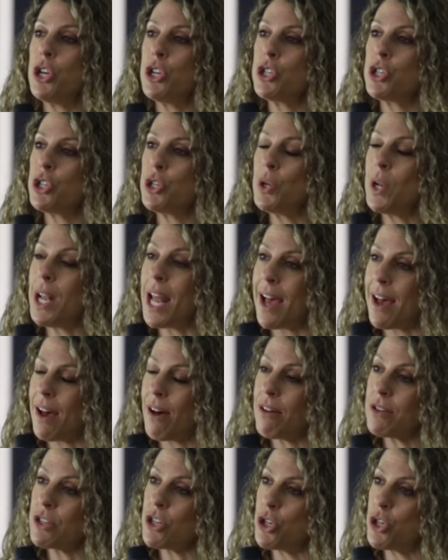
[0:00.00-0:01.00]
Too
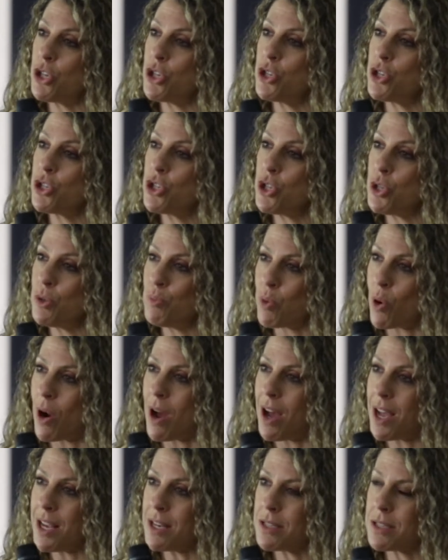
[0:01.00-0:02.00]
Loud, Too
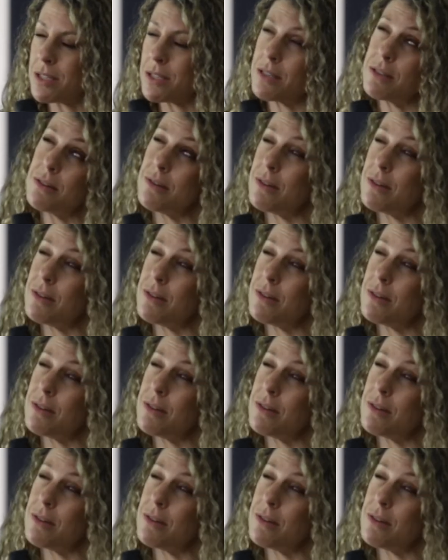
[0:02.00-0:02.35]
Bright,